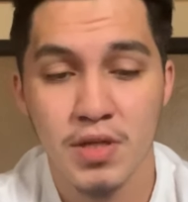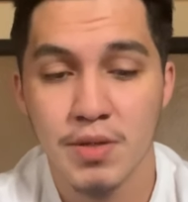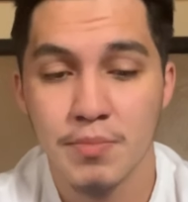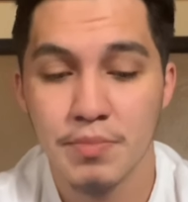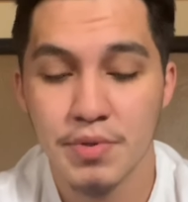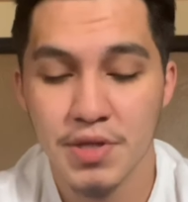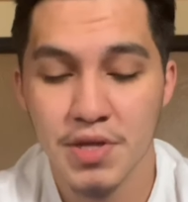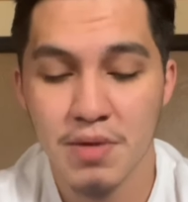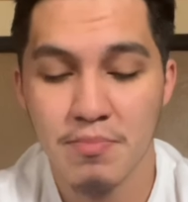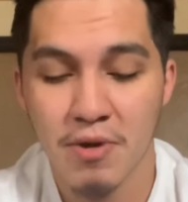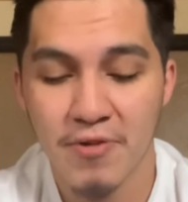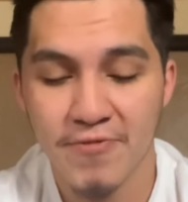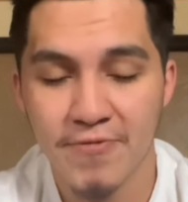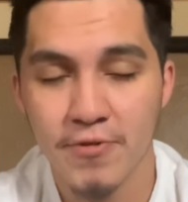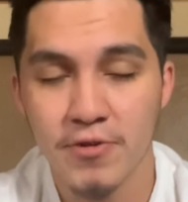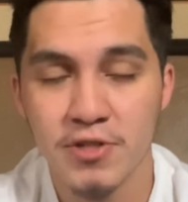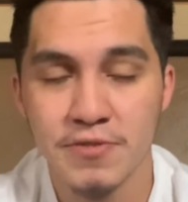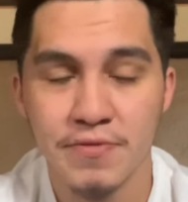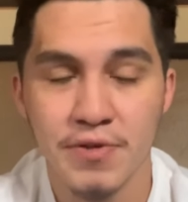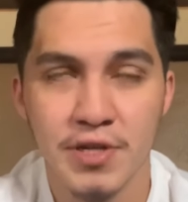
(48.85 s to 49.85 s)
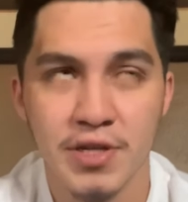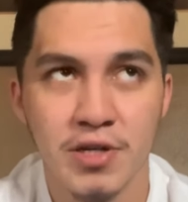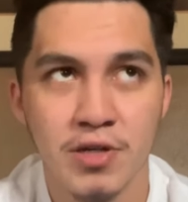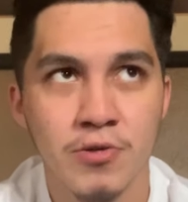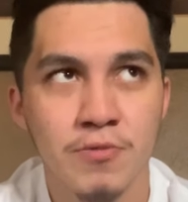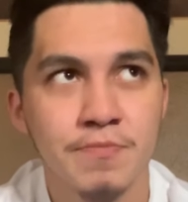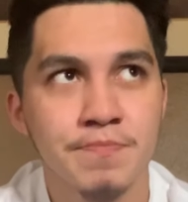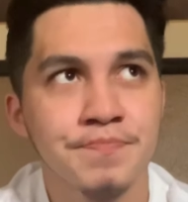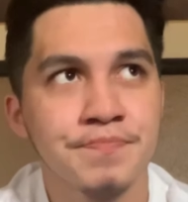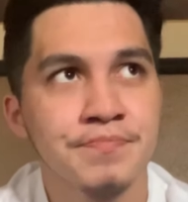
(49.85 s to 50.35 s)
but yeah, my first
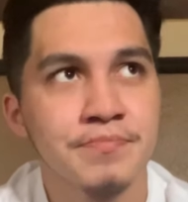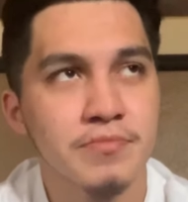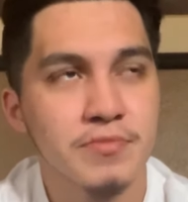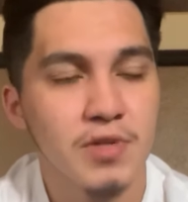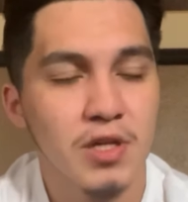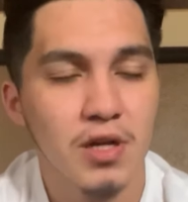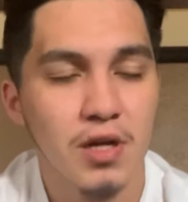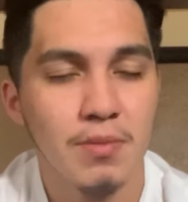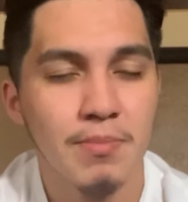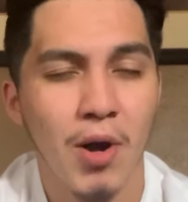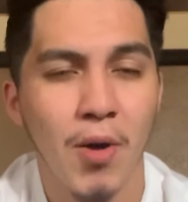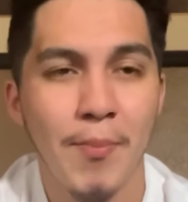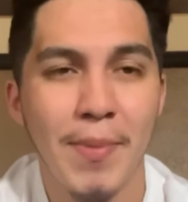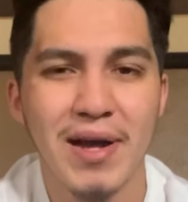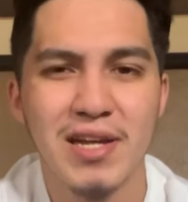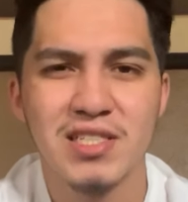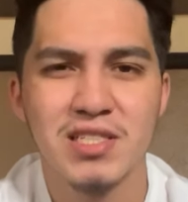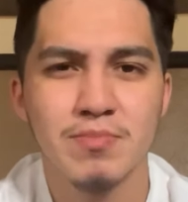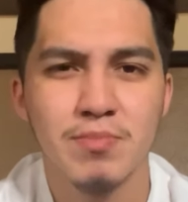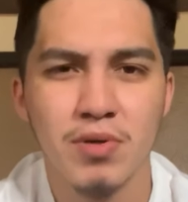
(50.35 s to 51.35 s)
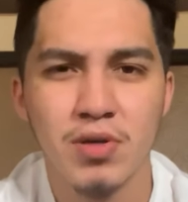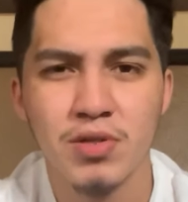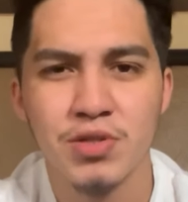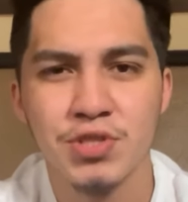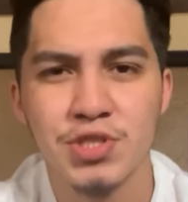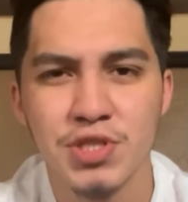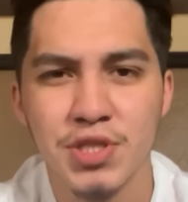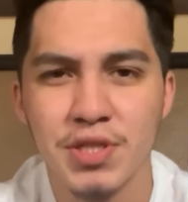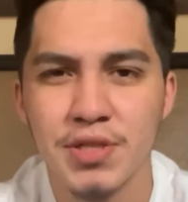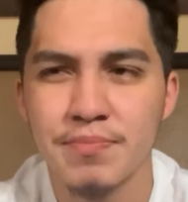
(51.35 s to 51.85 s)
video about basketball and
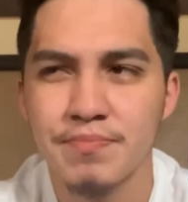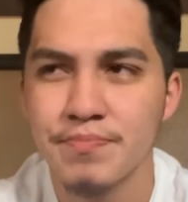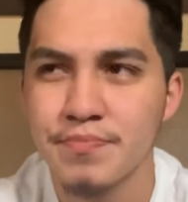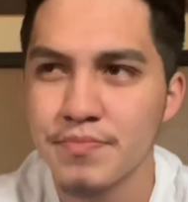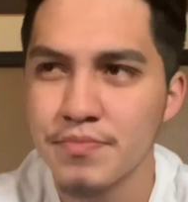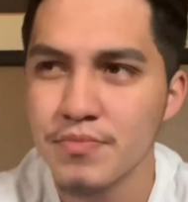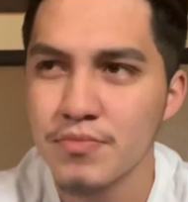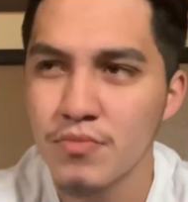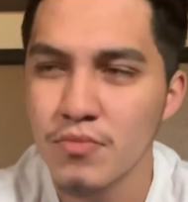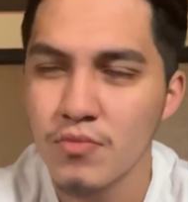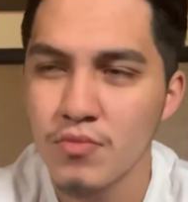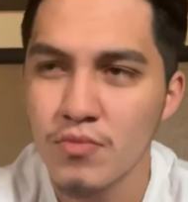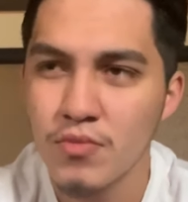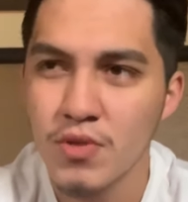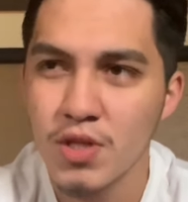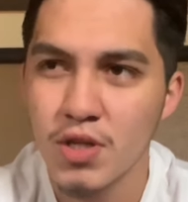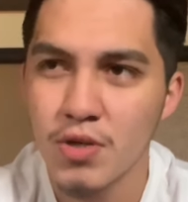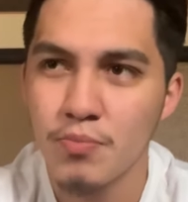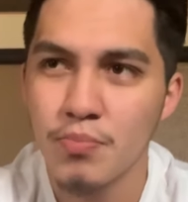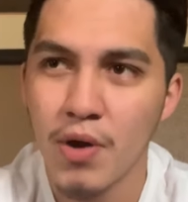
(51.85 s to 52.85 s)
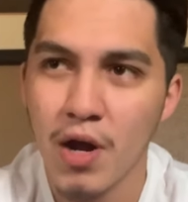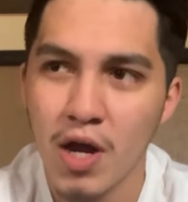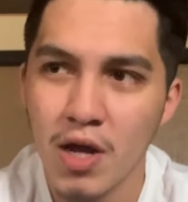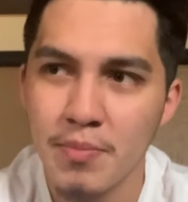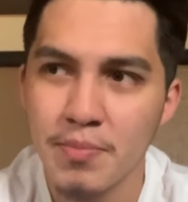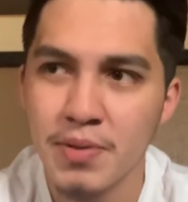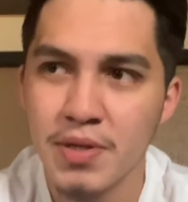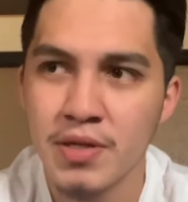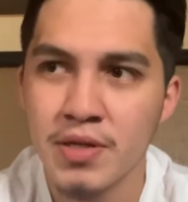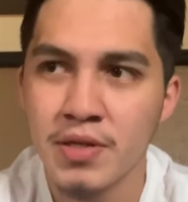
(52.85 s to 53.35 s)
shit
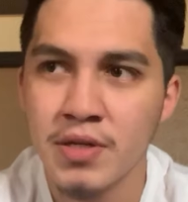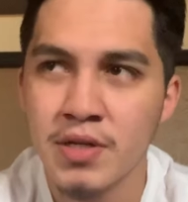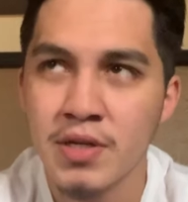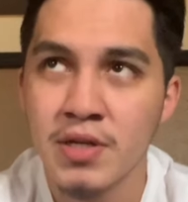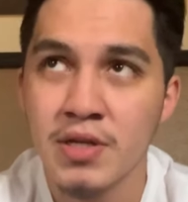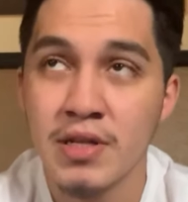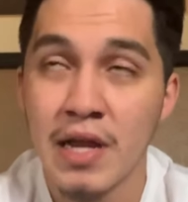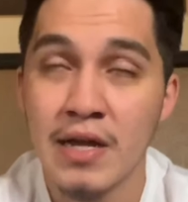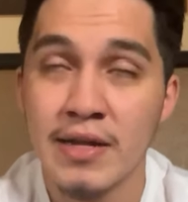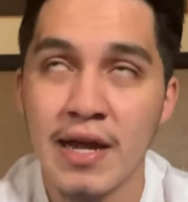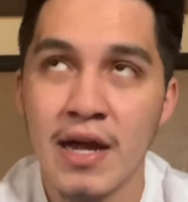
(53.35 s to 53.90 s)
probably be now.